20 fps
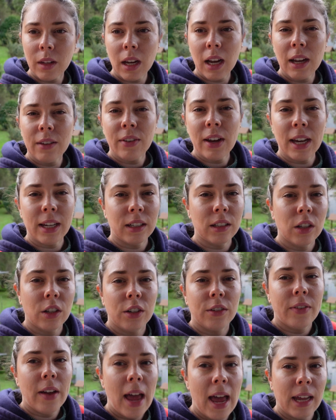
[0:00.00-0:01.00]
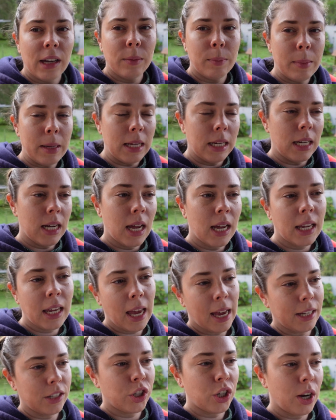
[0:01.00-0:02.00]
I've had a lot of admin
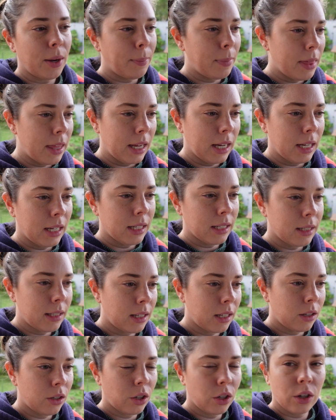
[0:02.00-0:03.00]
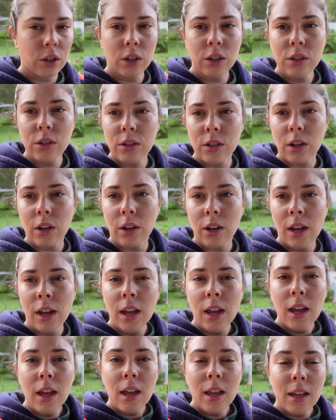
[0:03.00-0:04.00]
catch-up things to do, so
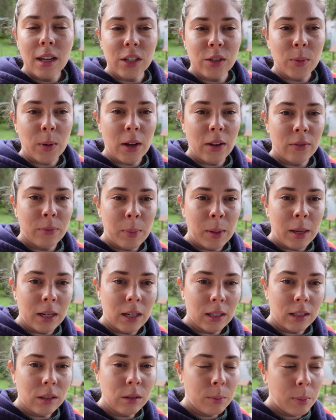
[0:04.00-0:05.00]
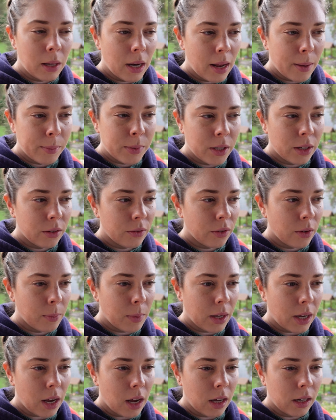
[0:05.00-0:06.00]
that's why I've been a little bit absent from
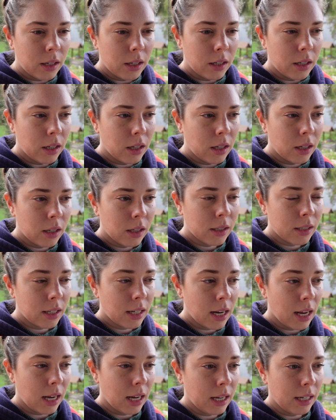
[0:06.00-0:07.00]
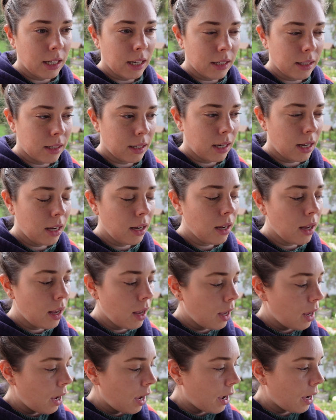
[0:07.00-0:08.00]
the garden today and yesterday.
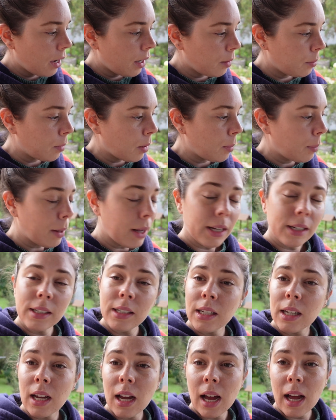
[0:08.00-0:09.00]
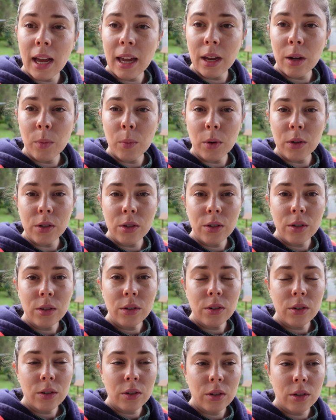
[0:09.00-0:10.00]
But I want to
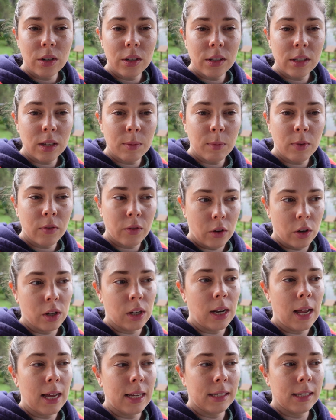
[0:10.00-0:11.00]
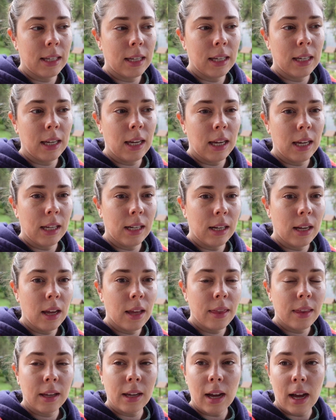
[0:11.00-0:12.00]
do some fertilizing in
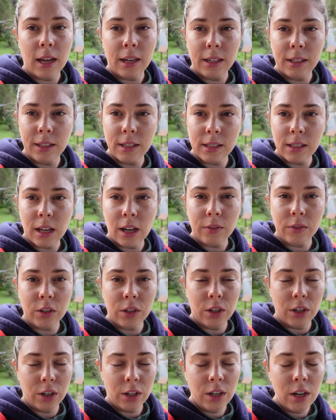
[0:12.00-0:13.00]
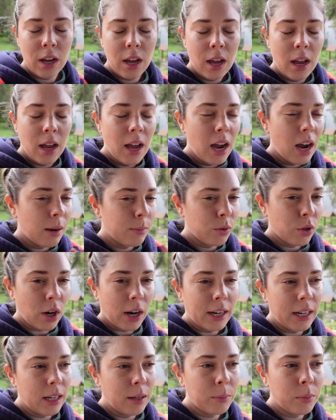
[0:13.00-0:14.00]
the garden this afternoon. I'm
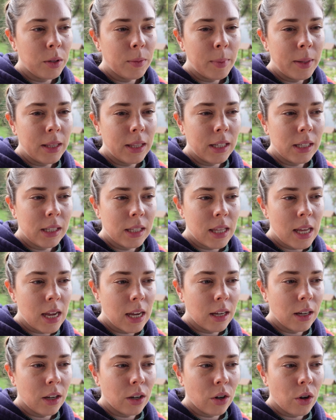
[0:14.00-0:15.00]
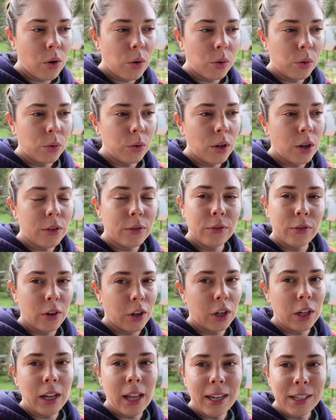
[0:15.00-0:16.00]
trying to implement this thing called
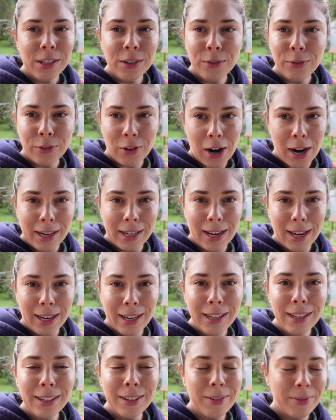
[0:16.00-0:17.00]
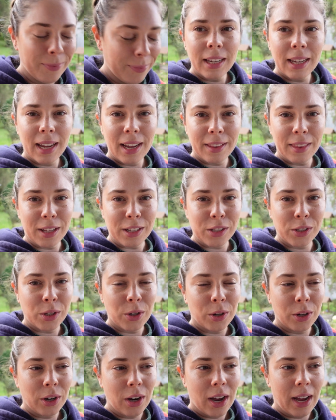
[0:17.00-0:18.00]
Fertilizer Friday, and that's
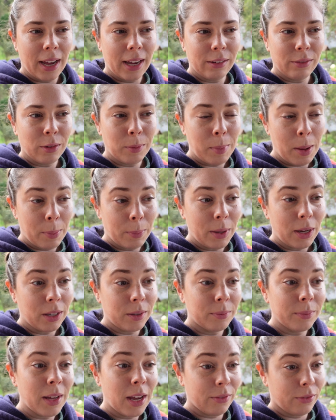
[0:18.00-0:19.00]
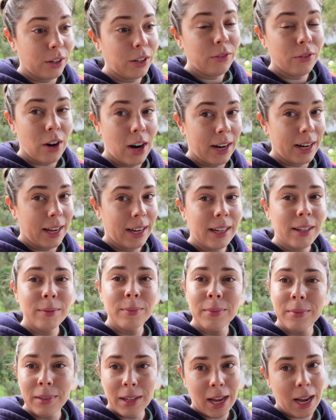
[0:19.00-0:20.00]
so I remember every Friday
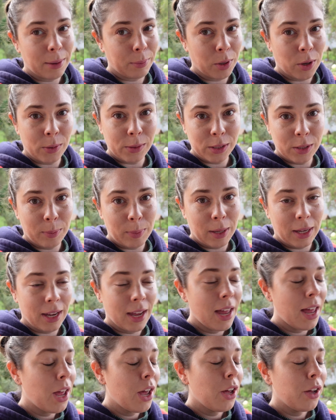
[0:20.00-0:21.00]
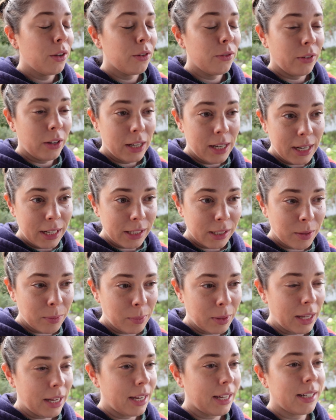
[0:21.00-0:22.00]
I'm going to be feeding some
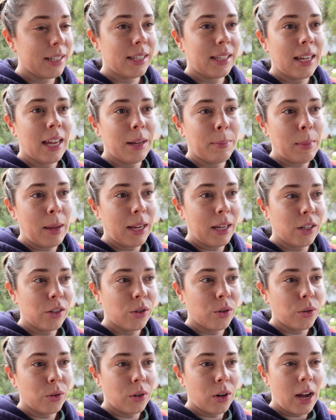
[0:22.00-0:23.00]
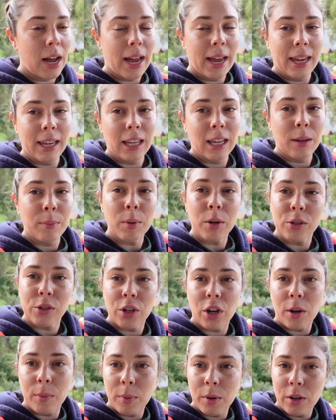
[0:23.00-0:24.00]
plants and making sure I keep on
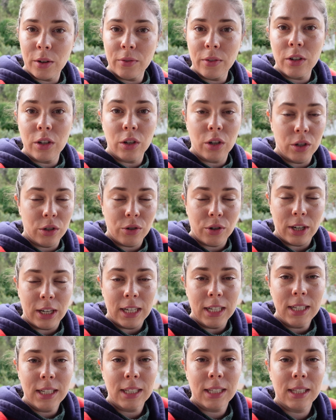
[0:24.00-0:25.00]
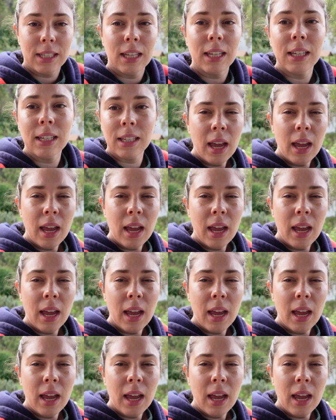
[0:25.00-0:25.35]
top of nutrients.